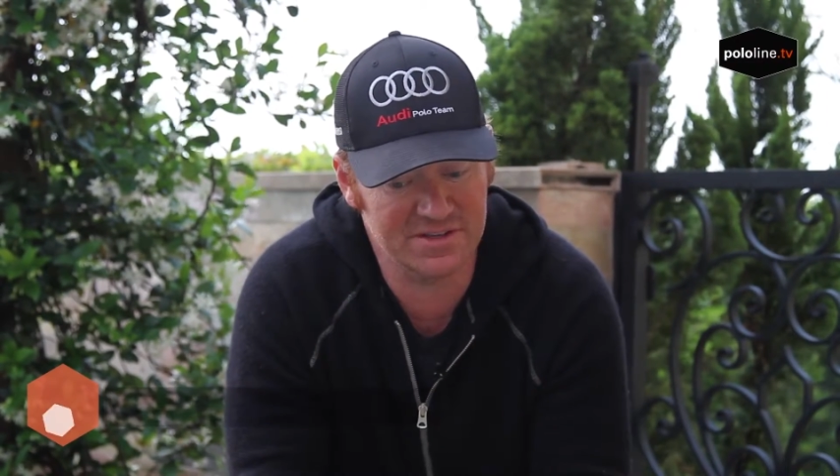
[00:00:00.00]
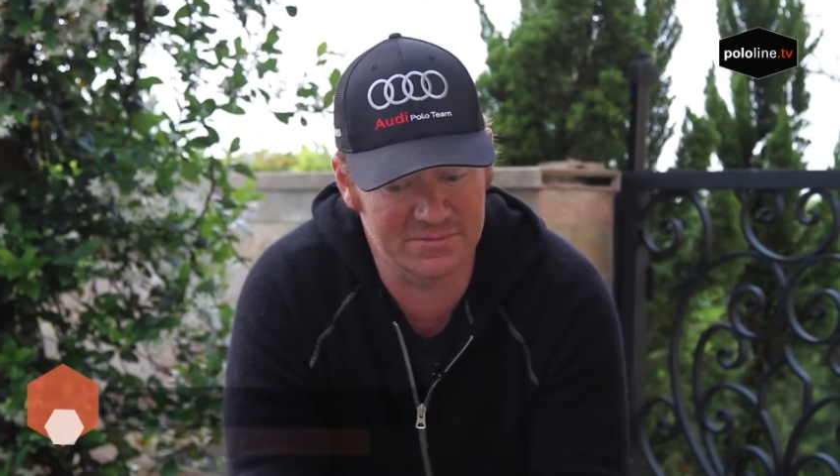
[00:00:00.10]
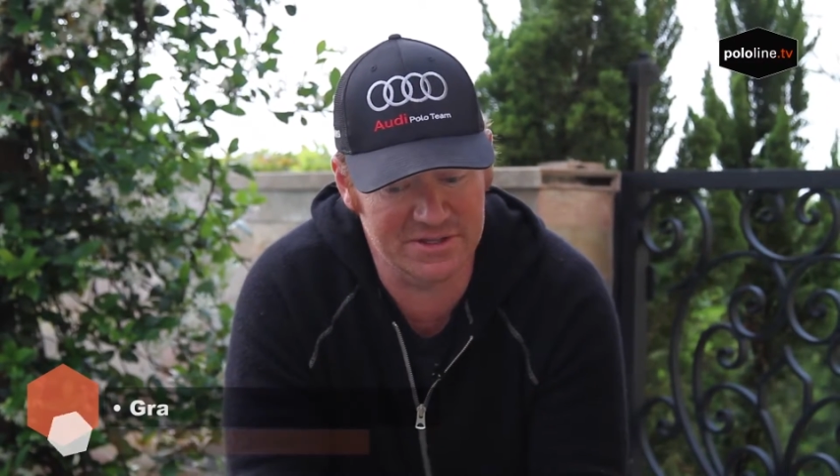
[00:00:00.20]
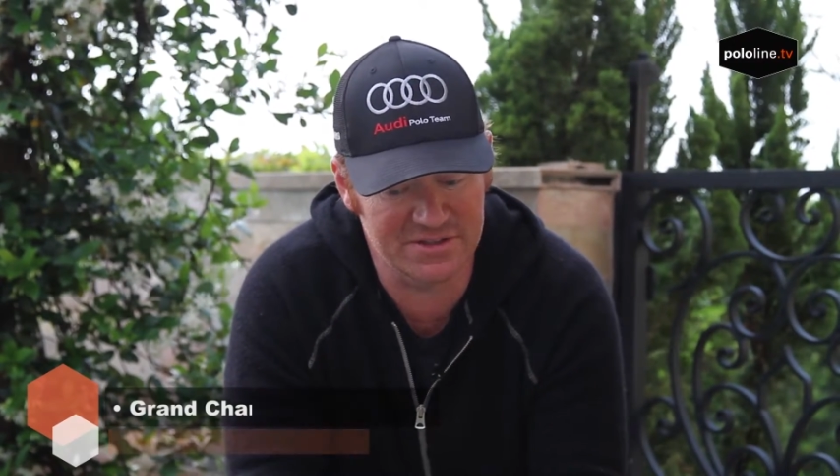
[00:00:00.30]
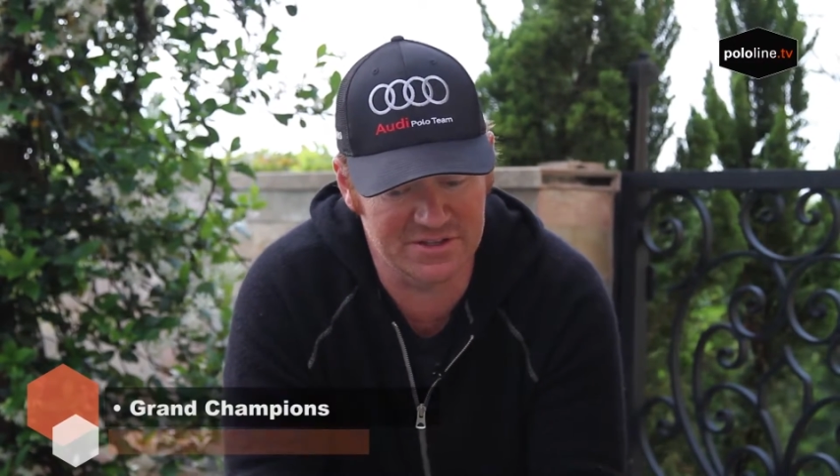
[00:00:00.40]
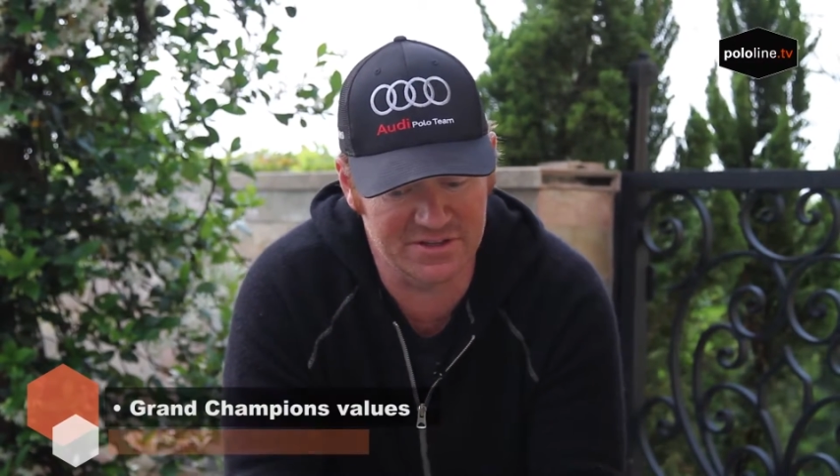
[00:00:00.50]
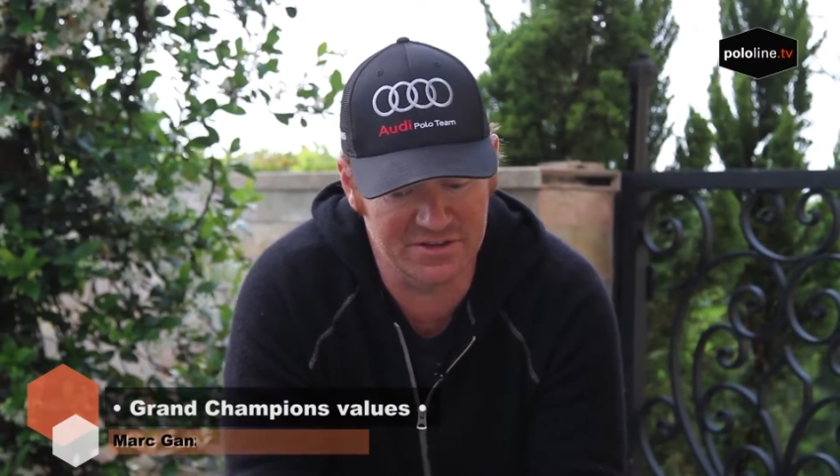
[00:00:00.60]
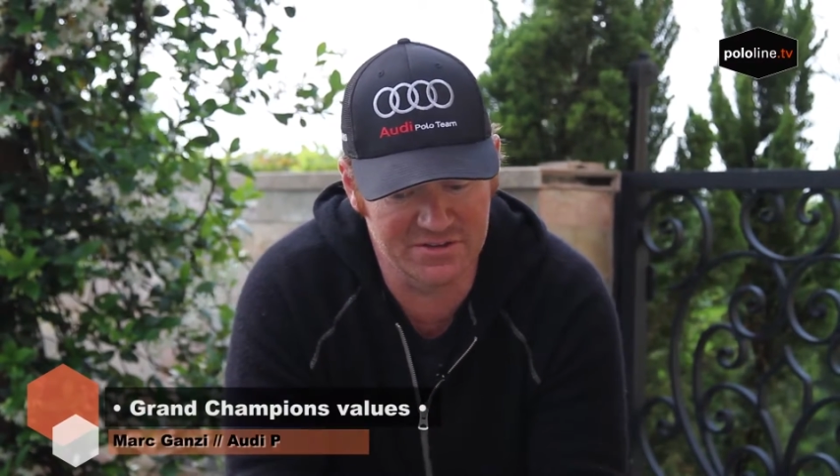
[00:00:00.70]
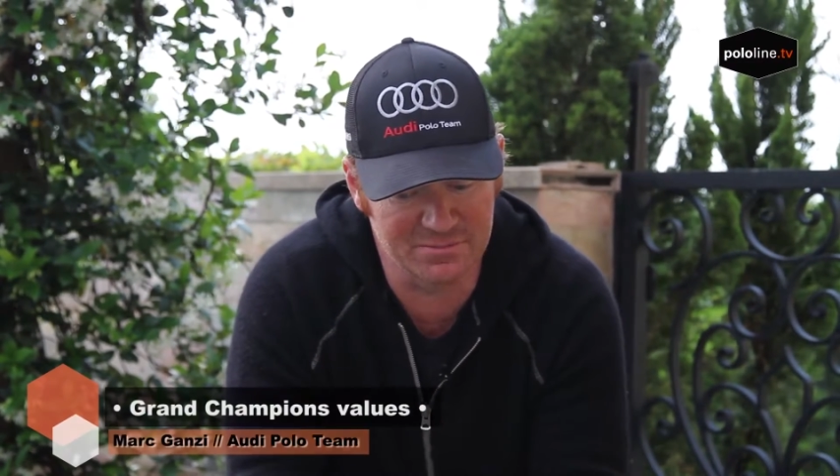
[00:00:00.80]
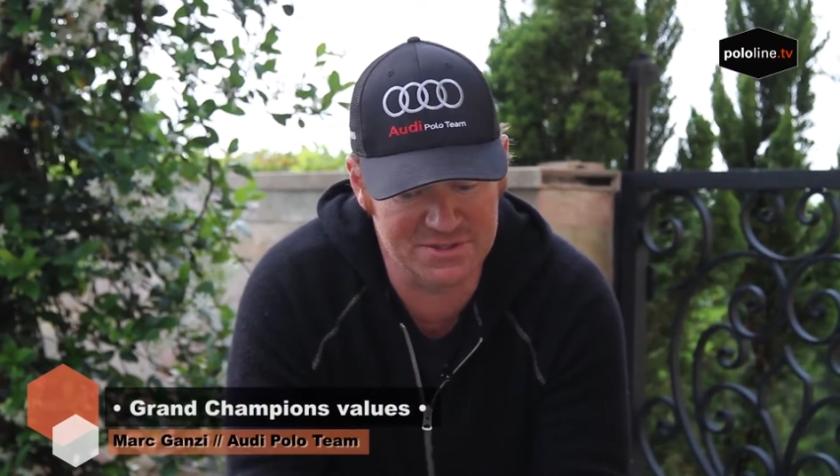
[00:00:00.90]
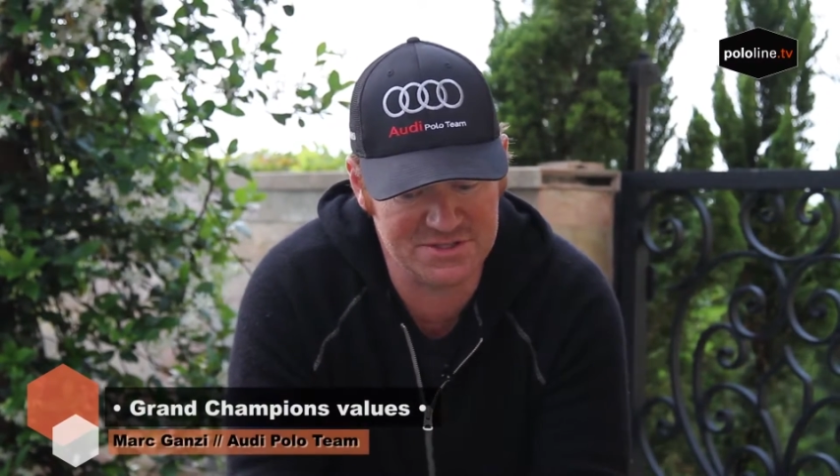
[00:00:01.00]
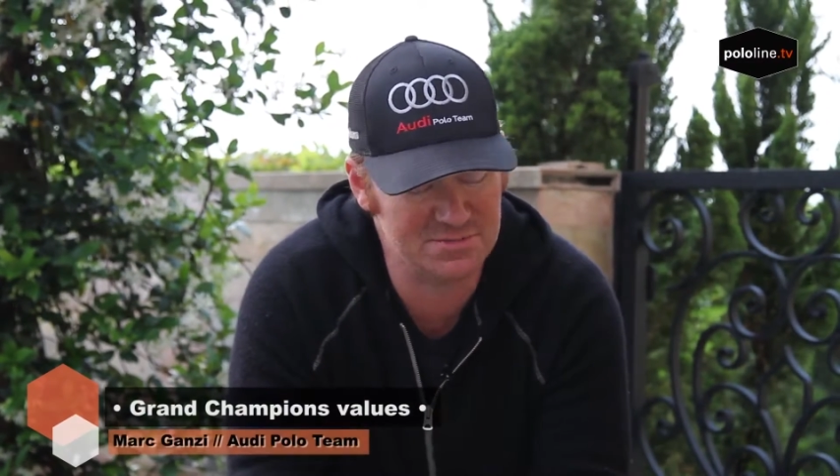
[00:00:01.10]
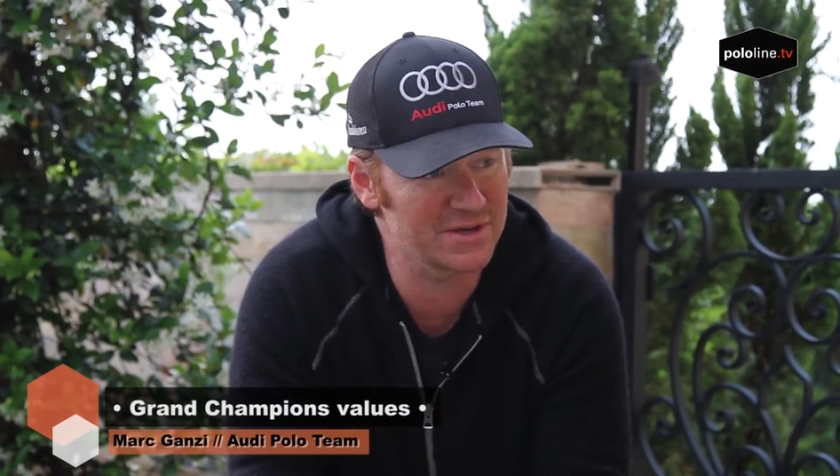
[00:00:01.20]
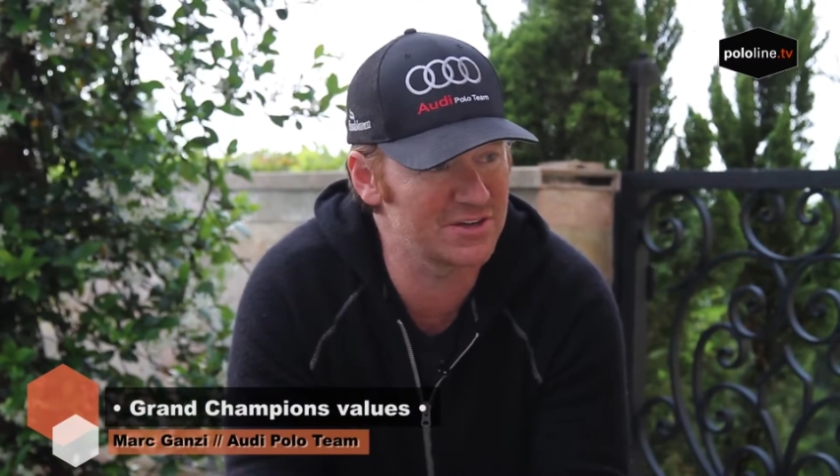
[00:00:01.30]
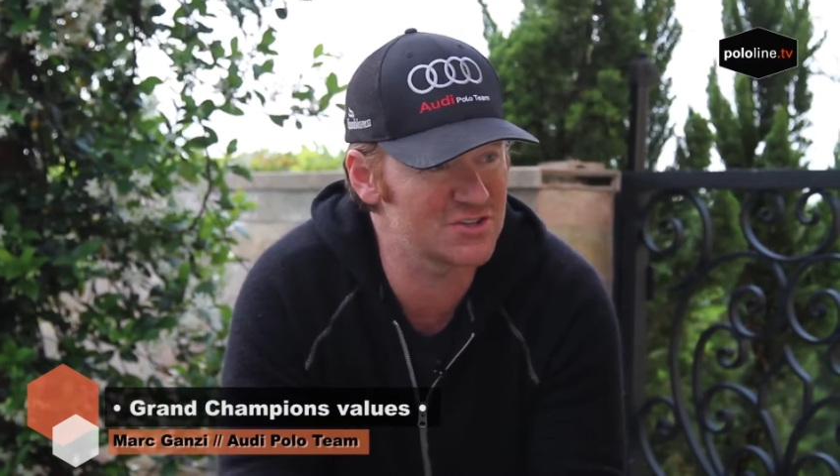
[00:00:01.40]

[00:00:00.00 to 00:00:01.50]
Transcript: I mean, the business plan has